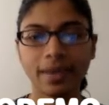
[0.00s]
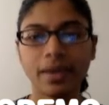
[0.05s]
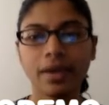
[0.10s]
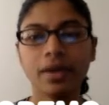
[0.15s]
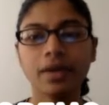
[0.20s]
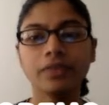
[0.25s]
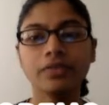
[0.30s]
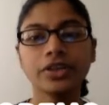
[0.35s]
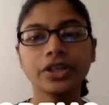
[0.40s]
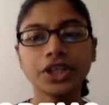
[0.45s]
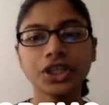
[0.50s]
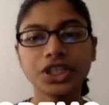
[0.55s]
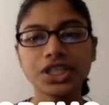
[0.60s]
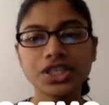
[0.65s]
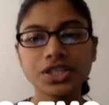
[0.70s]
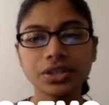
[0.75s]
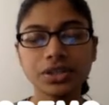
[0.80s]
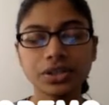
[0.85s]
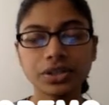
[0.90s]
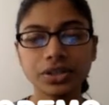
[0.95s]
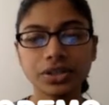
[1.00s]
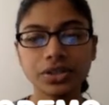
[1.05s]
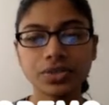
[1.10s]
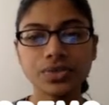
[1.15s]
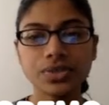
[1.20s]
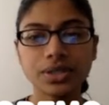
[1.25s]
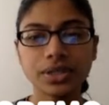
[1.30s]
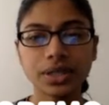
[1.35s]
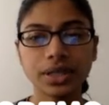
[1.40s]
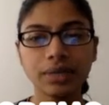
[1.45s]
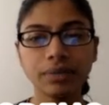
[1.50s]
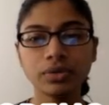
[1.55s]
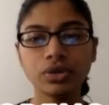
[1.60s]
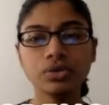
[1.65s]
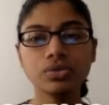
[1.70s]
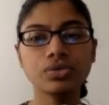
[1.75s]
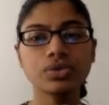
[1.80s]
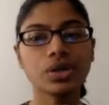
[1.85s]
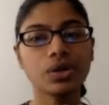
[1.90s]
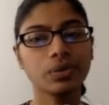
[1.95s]
For your username, you
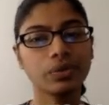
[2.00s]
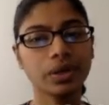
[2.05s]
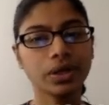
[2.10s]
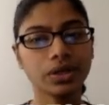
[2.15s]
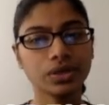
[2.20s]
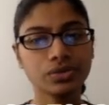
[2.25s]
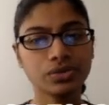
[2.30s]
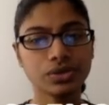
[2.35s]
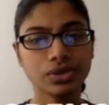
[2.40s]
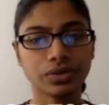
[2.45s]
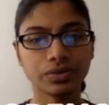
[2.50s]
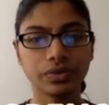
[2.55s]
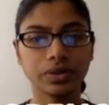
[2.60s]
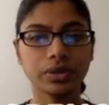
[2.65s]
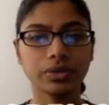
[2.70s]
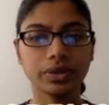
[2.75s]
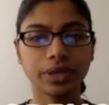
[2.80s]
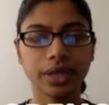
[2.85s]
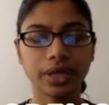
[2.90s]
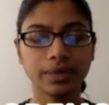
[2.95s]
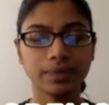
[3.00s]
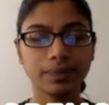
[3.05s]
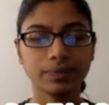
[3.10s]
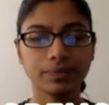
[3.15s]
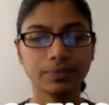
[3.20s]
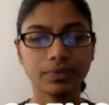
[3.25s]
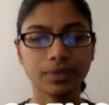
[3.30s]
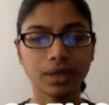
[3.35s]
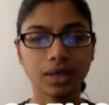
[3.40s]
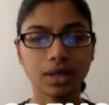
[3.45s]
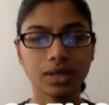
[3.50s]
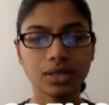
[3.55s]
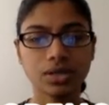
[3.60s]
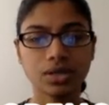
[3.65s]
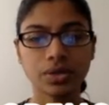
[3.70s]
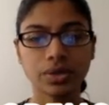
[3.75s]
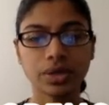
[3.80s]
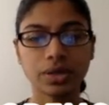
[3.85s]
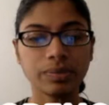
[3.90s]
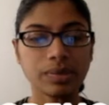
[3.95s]
don't want to use your real name, so it
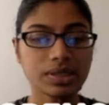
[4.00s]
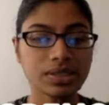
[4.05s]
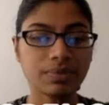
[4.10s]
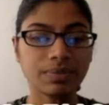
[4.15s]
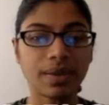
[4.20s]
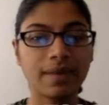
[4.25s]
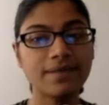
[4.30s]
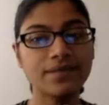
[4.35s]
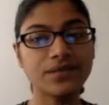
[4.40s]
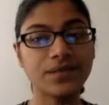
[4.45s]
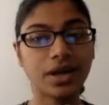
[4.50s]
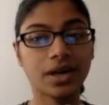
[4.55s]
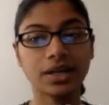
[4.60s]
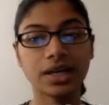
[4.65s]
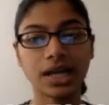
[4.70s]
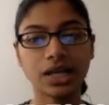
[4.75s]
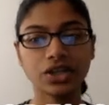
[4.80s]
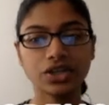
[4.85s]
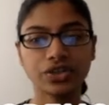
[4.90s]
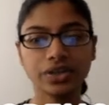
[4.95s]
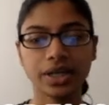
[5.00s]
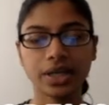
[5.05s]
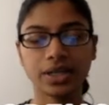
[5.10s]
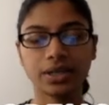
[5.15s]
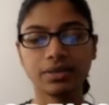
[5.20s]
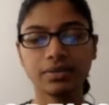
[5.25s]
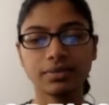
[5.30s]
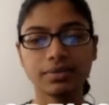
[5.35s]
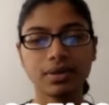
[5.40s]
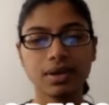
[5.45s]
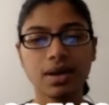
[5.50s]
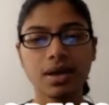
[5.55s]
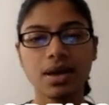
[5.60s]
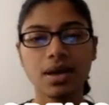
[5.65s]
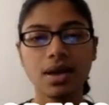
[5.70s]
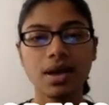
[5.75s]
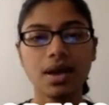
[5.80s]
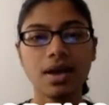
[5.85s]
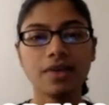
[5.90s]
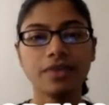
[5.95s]
can be something fun and creative.
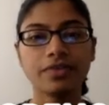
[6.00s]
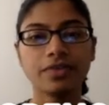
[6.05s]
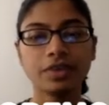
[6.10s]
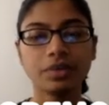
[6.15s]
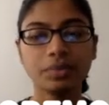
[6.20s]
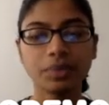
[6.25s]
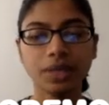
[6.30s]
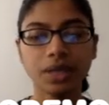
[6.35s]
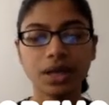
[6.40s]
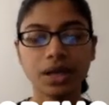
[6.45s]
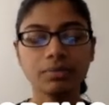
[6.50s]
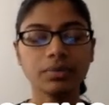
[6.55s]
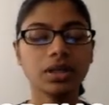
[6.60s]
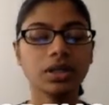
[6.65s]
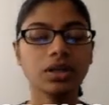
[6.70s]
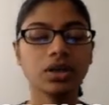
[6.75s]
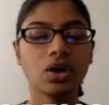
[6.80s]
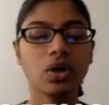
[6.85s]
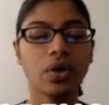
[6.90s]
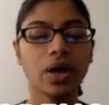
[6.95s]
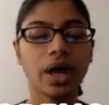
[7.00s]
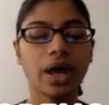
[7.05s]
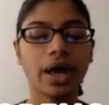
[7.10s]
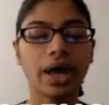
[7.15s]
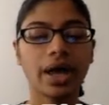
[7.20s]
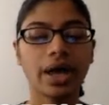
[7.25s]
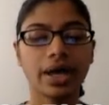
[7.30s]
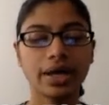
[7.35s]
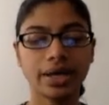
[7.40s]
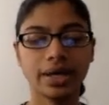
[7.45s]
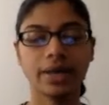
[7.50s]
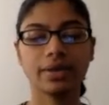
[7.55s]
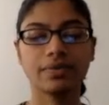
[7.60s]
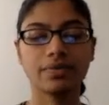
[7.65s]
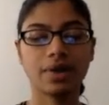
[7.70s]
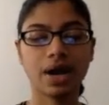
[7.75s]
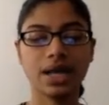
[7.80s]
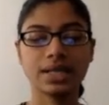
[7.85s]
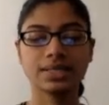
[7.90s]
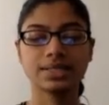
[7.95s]
For me, I'm going to go ahead and
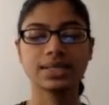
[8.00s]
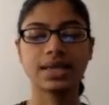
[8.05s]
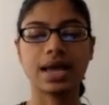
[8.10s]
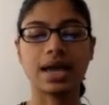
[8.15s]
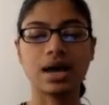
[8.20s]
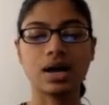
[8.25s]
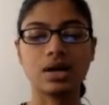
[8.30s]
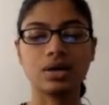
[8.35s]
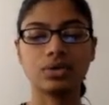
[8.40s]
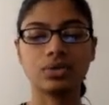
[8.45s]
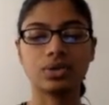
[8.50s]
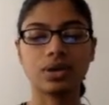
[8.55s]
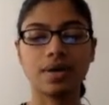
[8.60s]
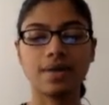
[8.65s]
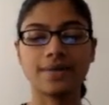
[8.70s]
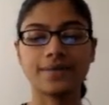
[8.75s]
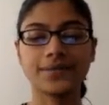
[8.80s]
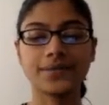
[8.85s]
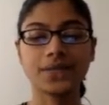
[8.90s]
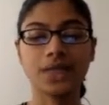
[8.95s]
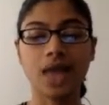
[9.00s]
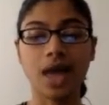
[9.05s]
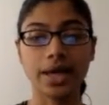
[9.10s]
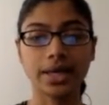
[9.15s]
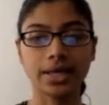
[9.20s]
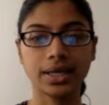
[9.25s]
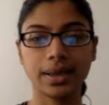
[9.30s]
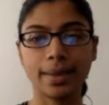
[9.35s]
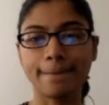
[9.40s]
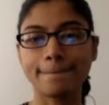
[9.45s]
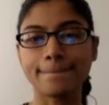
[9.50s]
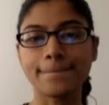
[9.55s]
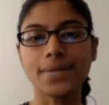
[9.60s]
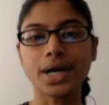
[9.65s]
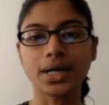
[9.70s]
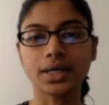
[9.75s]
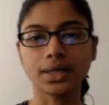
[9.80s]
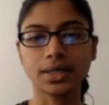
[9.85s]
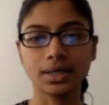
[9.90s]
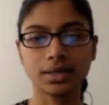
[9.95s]
write down Flying
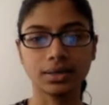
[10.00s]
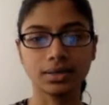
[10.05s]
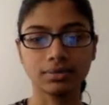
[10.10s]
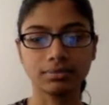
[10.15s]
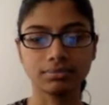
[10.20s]
Monkey.